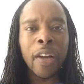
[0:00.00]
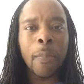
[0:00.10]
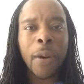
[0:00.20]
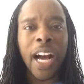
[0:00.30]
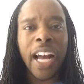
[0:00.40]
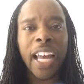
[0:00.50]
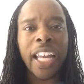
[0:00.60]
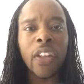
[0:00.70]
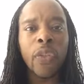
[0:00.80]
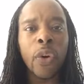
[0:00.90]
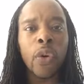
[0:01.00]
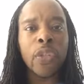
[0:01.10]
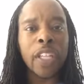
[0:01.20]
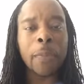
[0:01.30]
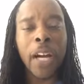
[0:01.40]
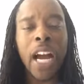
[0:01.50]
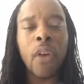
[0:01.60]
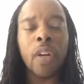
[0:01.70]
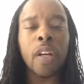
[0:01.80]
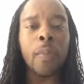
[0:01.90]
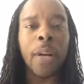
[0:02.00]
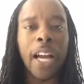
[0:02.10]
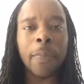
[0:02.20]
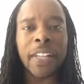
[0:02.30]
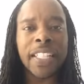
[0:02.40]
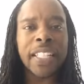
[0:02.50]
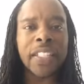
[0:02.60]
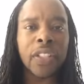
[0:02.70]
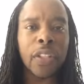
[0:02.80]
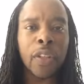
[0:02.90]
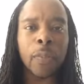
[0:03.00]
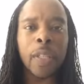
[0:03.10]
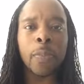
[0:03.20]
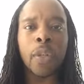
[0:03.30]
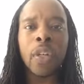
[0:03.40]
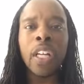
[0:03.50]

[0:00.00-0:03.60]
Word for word: by those in power, by presidents and other people,